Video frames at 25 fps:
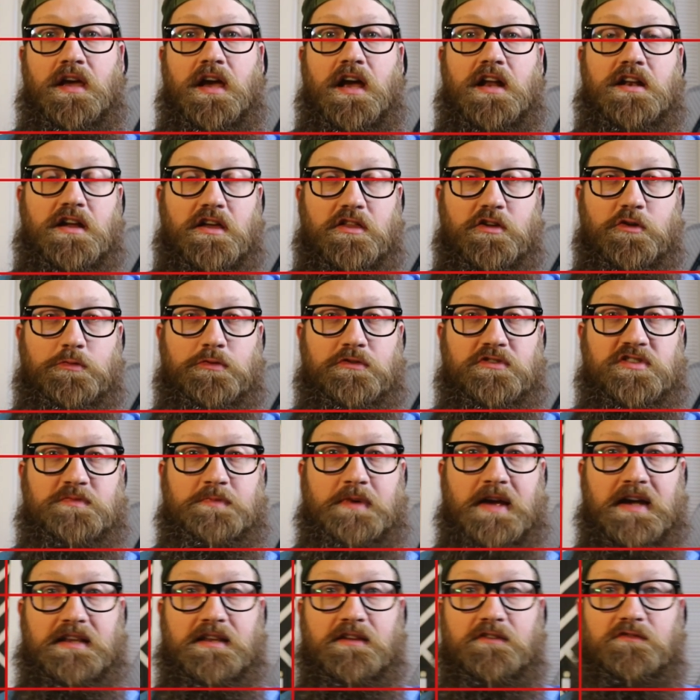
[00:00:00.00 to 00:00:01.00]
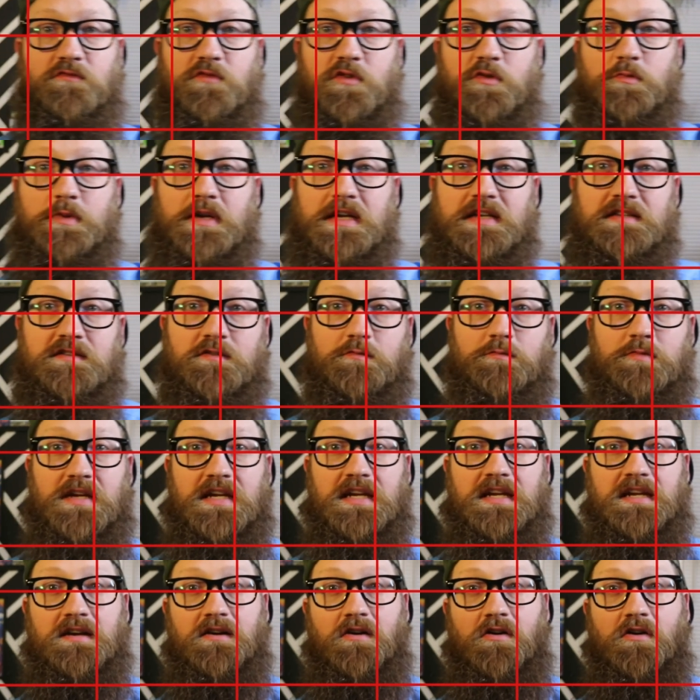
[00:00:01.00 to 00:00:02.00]
Another perspective would be to
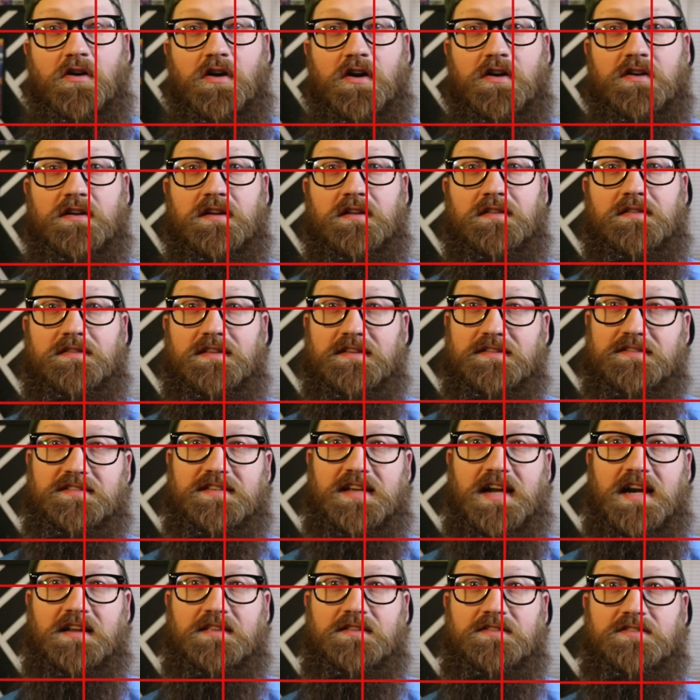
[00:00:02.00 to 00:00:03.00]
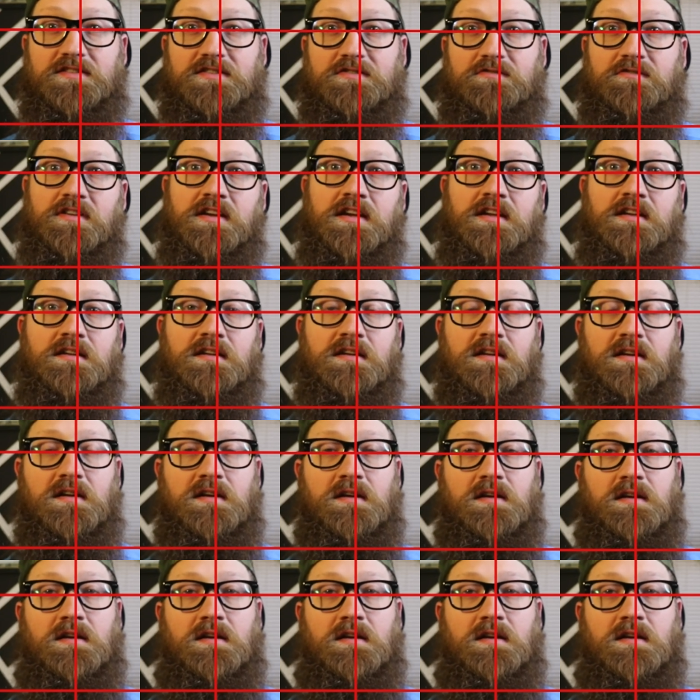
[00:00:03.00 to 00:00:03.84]
be on this side of the screen.